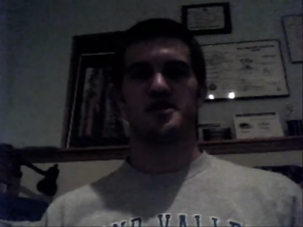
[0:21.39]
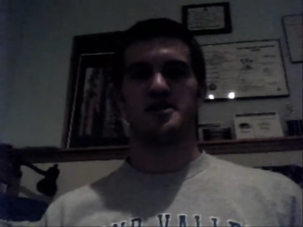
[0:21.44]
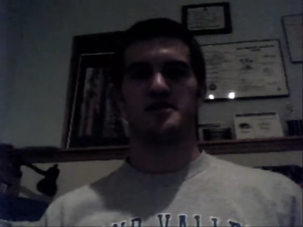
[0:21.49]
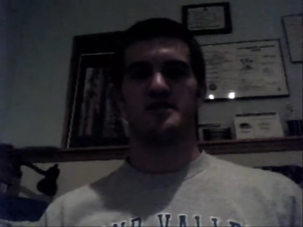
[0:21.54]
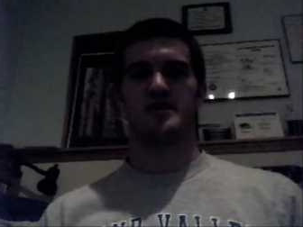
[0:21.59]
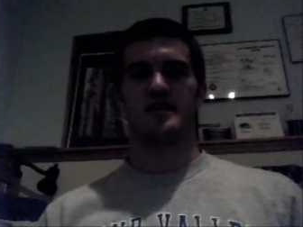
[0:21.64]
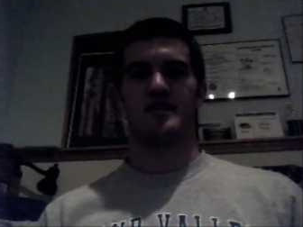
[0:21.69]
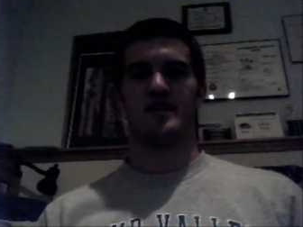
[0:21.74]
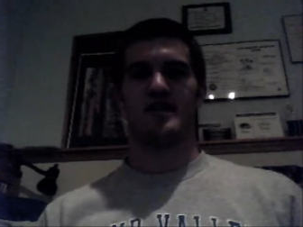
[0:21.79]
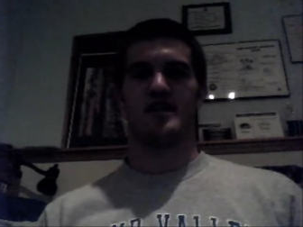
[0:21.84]

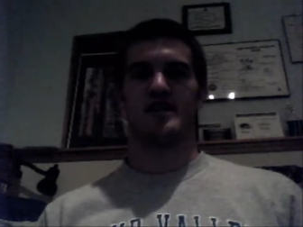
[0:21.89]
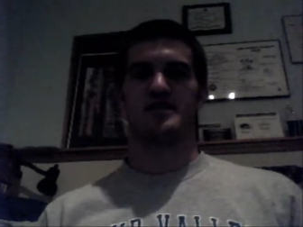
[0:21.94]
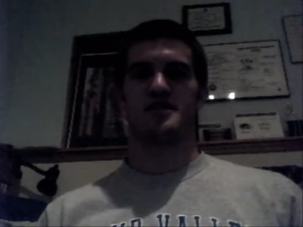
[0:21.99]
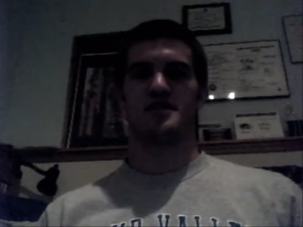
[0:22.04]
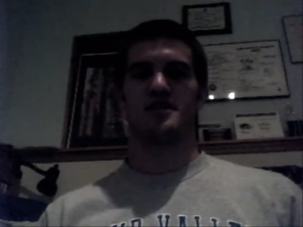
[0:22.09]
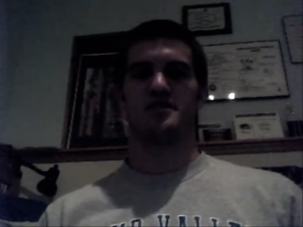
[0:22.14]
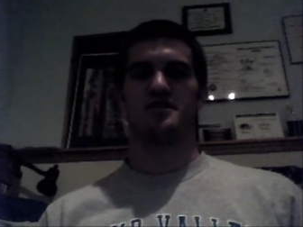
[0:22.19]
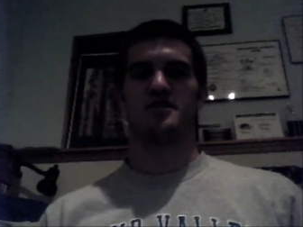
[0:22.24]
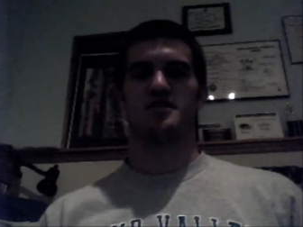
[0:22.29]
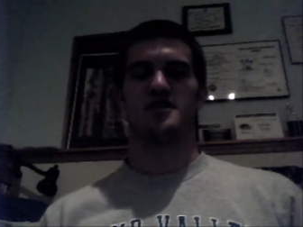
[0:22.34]
It'll be the
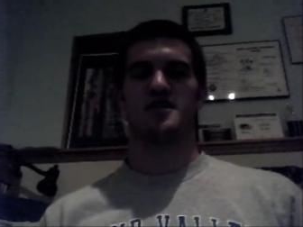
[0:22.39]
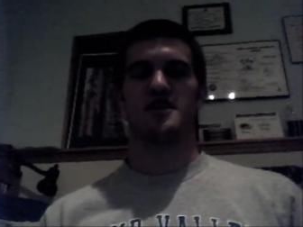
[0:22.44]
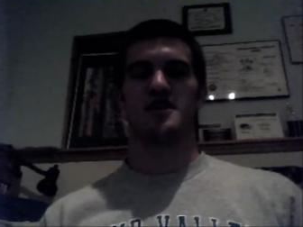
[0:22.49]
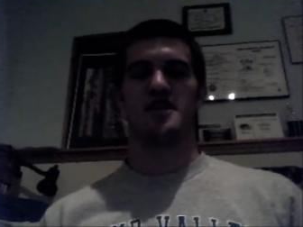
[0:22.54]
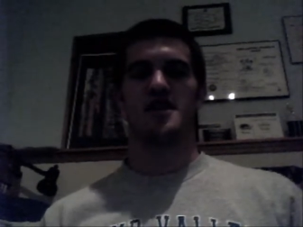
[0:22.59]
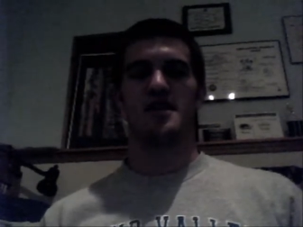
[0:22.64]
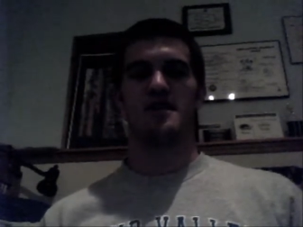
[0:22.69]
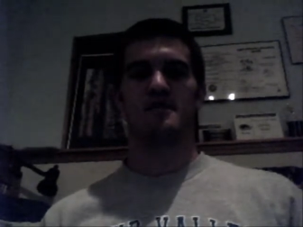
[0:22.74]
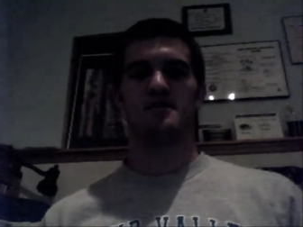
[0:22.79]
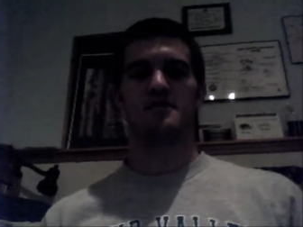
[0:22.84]
last Thursday
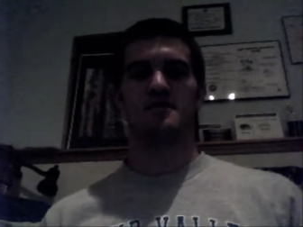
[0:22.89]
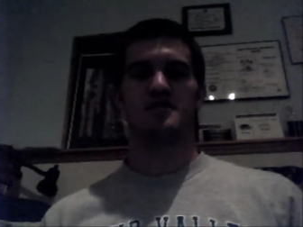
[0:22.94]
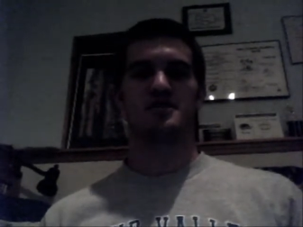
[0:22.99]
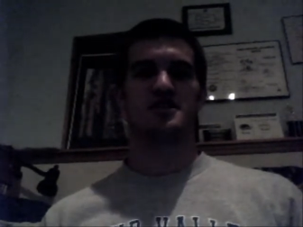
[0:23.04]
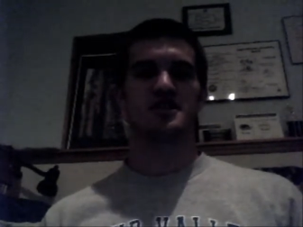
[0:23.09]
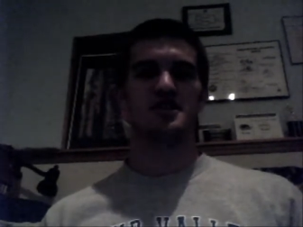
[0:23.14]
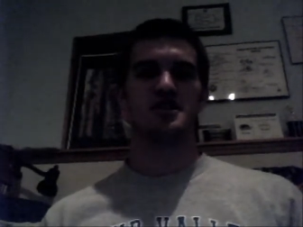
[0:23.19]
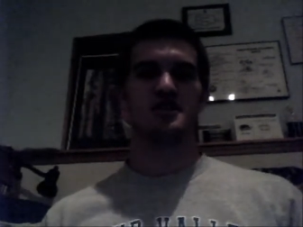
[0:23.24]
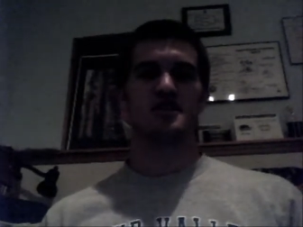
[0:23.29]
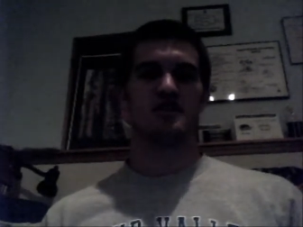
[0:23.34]
game of
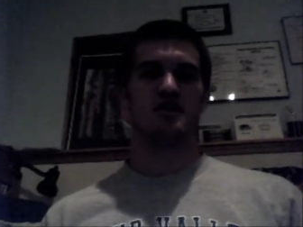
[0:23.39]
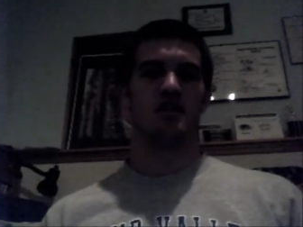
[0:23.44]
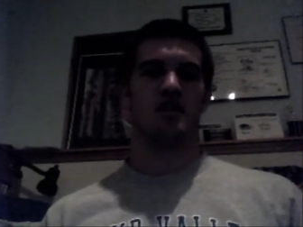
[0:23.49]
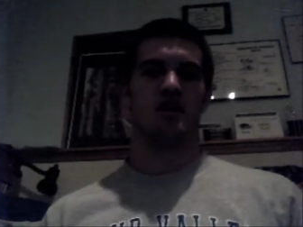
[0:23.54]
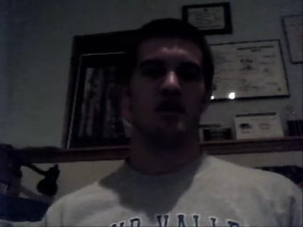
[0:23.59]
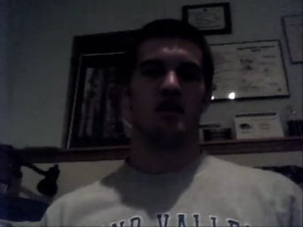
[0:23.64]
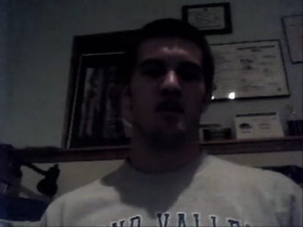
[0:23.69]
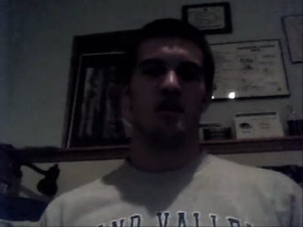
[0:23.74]
the season.